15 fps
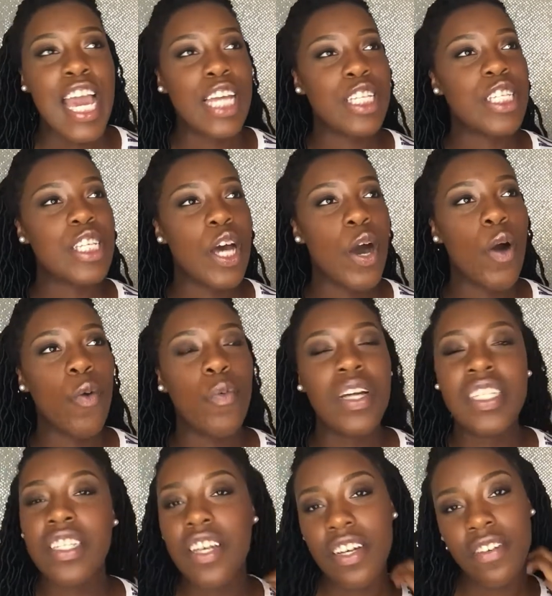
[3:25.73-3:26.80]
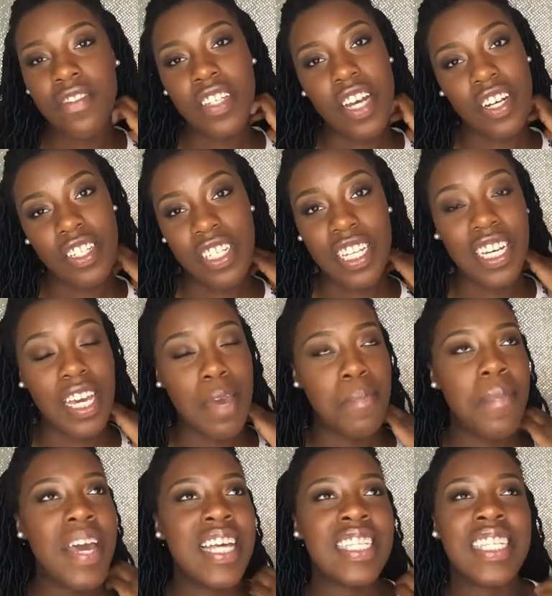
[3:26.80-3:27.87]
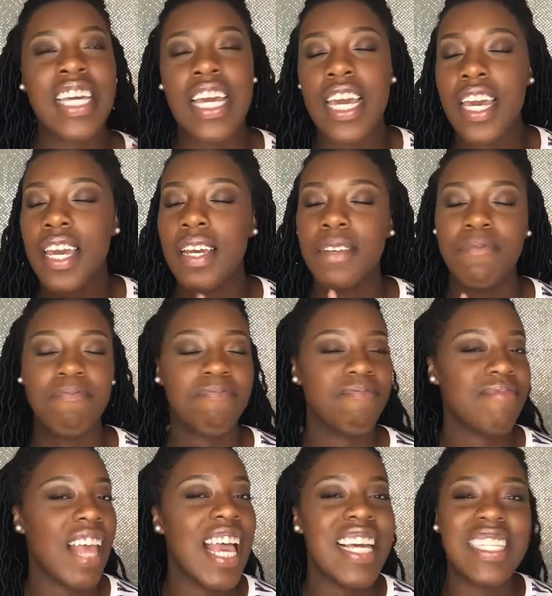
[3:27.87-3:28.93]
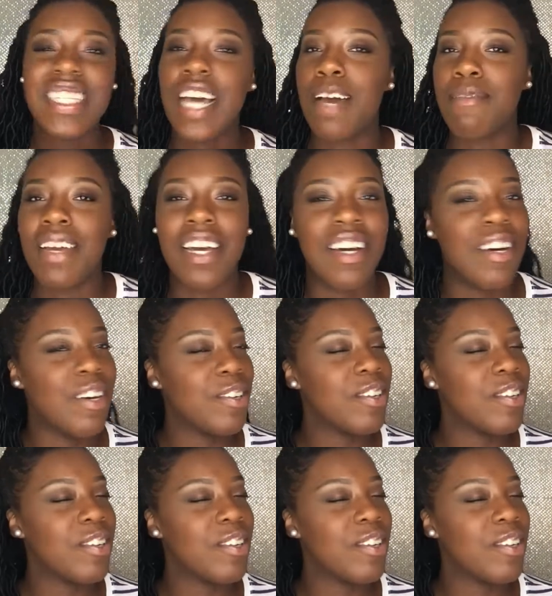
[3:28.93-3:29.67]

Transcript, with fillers: And so once stuff starts looking messy, it's time to go.